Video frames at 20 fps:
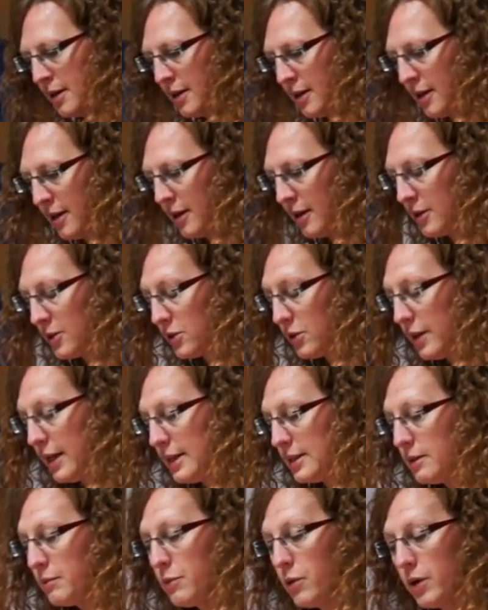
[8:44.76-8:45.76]
So
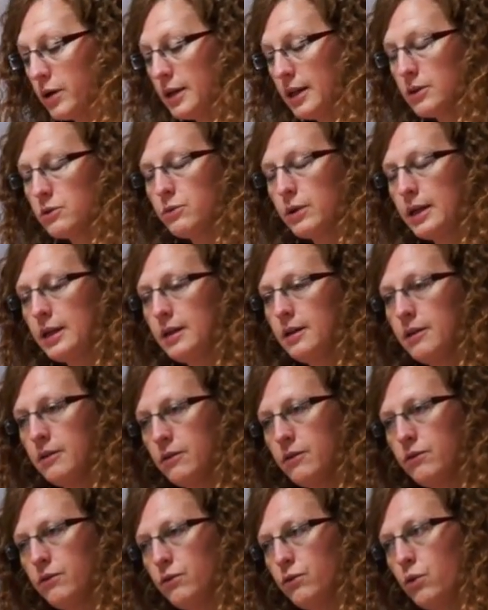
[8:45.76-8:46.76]
that's a board that's ready
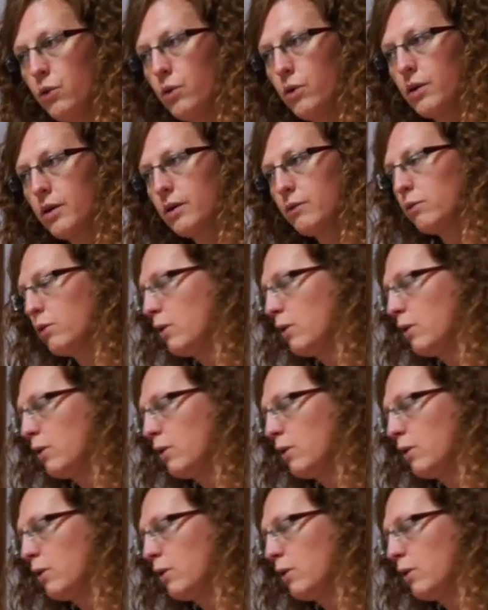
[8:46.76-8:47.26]
for